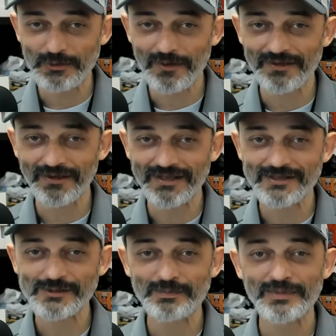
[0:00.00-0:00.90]
on the
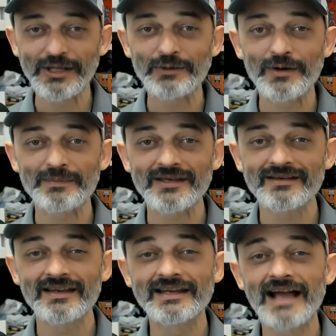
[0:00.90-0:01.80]
list, Billy
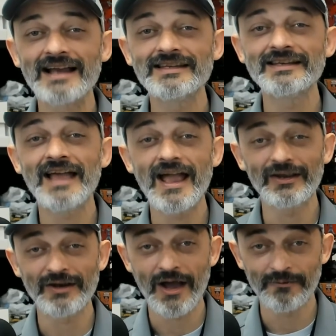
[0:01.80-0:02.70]
Ripken,
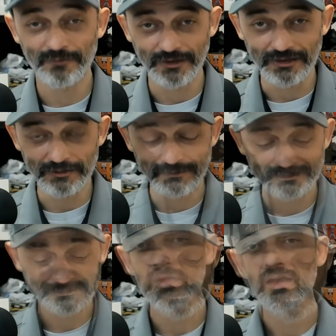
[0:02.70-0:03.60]
1989 Fleer.
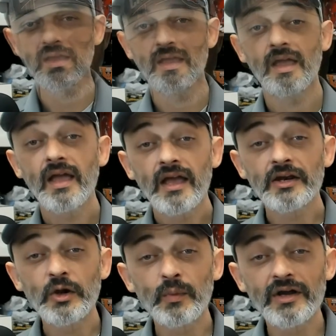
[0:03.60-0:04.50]

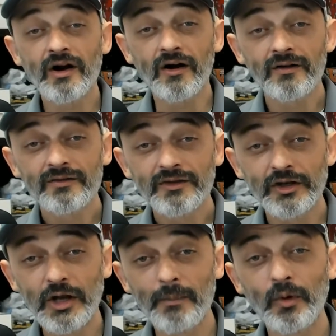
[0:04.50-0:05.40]
And here we are,
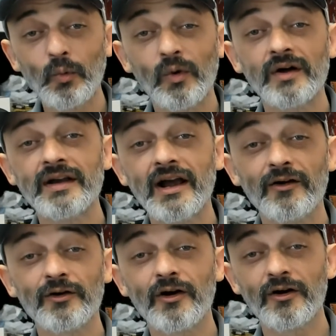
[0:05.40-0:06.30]
the number 1
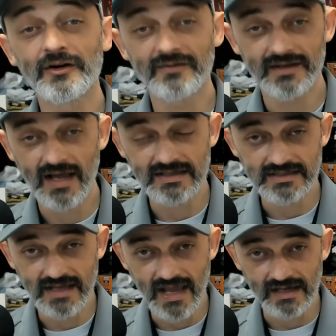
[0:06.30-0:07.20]
error card of the
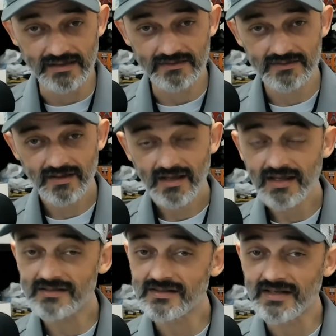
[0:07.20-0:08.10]
1980s.
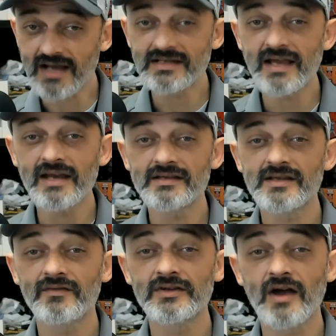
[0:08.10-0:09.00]
It's the
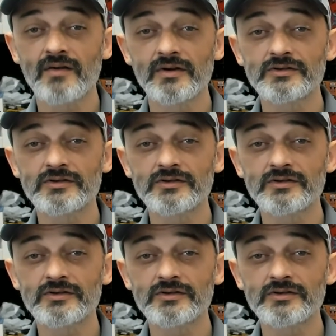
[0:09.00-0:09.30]
1987 Donruss